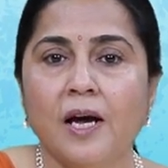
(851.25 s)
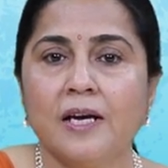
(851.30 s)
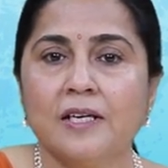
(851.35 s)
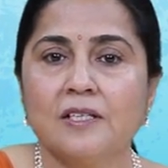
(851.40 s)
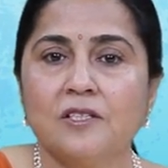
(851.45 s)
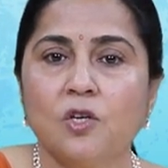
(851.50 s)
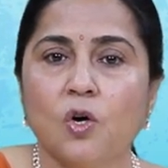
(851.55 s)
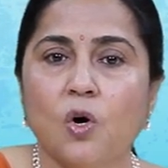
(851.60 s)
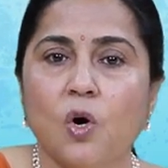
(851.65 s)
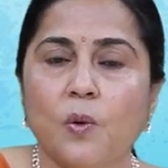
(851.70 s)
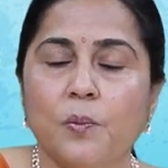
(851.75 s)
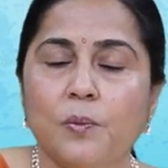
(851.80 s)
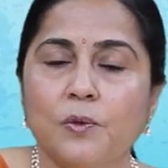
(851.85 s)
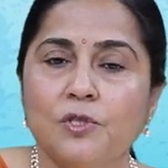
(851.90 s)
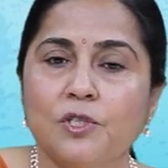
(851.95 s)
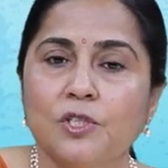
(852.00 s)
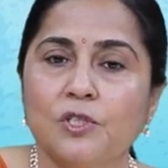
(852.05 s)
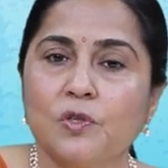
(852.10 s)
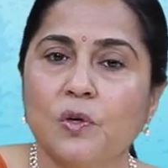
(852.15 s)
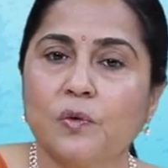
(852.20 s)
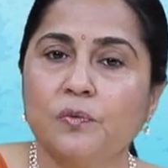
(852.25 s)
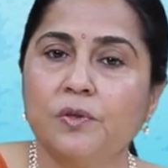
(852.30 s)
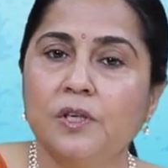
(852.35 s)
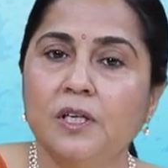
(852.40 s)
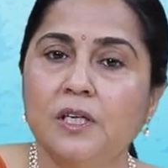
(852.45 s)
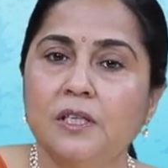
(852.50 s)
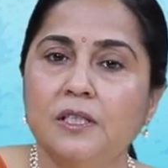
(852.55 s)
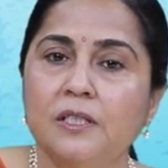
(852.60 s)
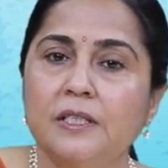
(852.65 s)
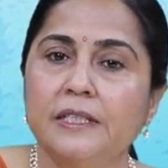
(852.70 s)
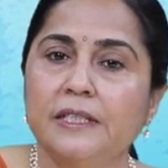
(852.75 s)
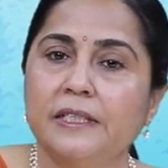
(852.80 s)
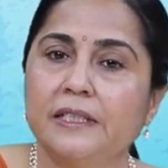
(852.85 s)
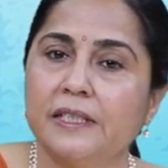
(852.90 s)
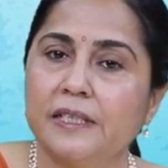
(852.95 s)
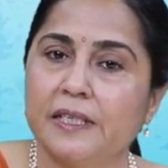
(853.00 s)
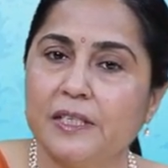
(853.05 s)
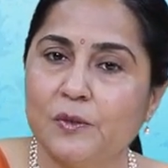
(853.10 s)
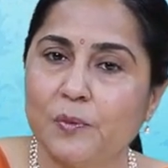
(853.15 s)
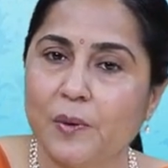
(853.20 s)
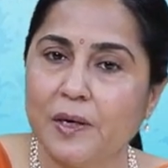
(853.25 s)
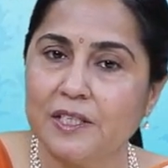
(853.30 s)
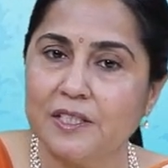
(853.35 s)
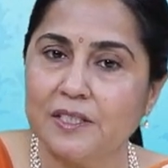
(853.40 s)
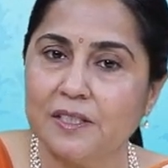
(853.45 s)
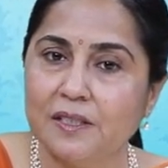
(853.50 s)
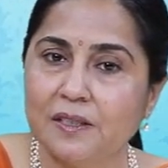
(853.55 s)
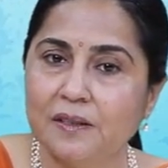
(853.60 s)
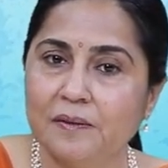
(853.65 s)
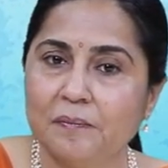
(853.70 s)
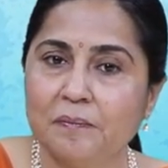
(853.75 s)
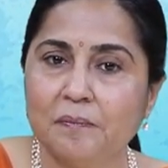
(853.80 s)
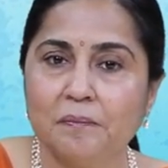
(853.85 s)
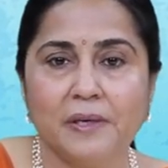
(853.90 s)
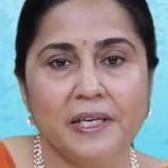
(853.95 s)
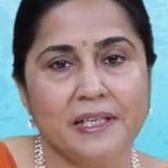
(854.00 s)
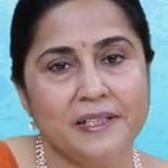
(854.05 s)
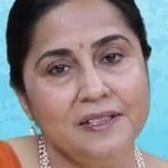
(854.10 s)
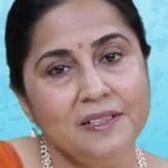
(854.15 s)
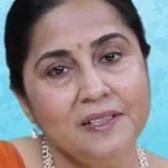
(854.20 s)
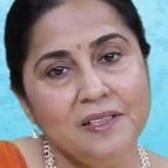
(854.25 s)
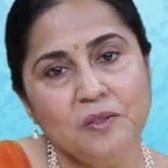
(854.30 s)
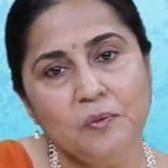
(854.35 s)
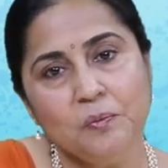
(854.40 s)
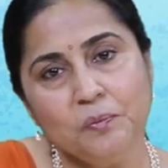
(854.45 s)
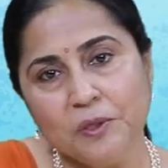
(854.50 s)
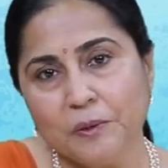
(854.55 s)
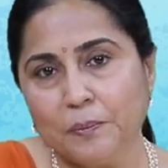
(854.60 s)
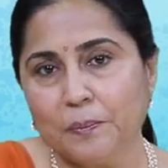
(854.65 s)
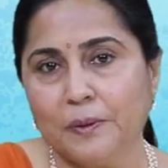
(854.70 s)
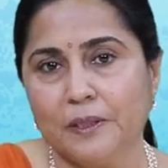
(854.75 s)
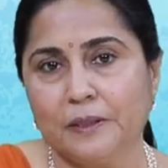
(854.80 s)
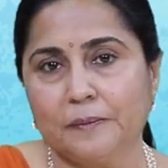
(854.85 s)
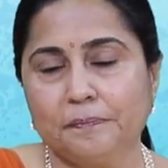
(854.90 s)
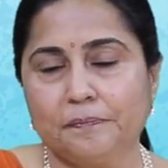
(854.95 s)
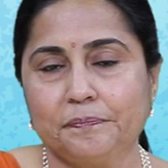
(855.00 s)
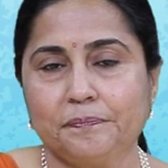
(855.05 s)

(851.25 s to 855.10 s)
as the opposite of a legal advisor by the people.